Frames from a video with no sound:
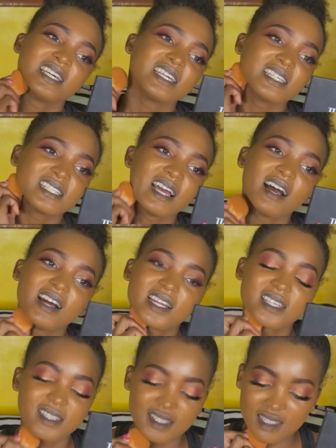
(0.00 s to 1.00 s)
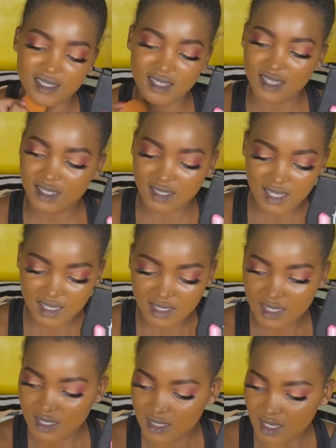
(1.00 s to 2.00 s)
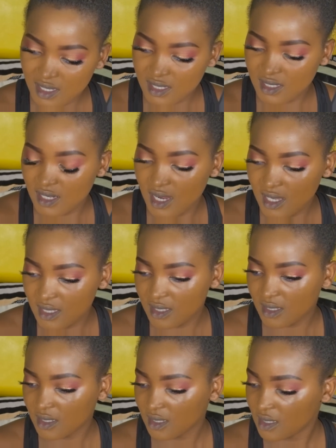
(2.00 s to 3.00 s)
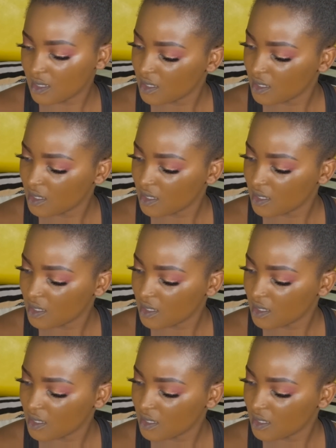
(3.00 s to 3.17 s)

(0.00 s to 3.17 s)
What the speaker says: It said it has